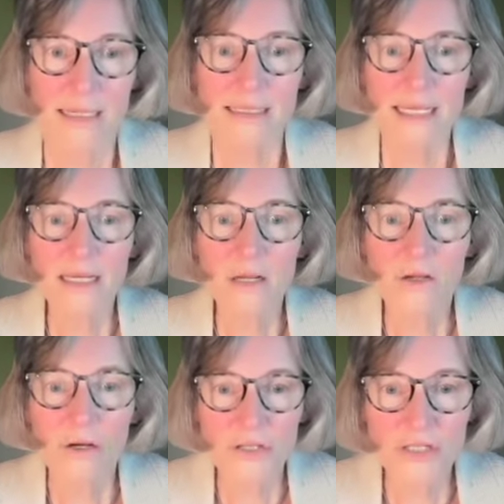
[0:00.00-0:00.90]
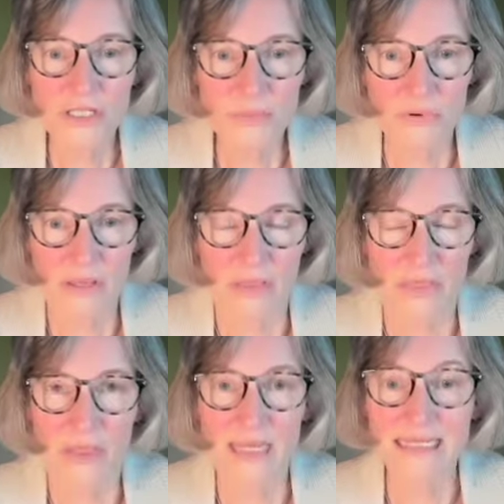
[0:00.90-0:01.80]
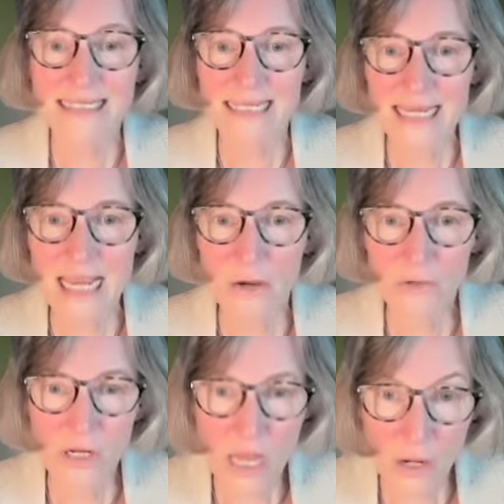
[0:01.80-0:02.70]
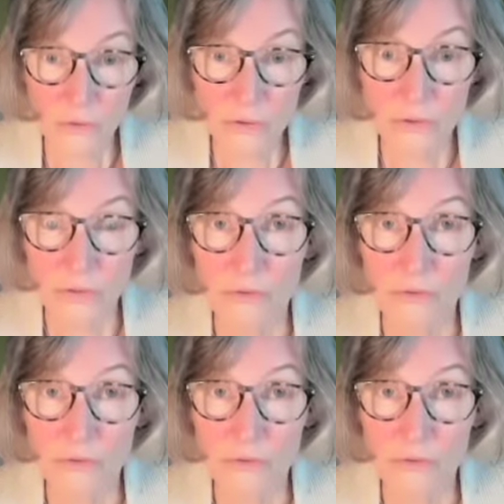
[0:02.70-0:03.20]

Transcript: Take a conscious breath and say out loud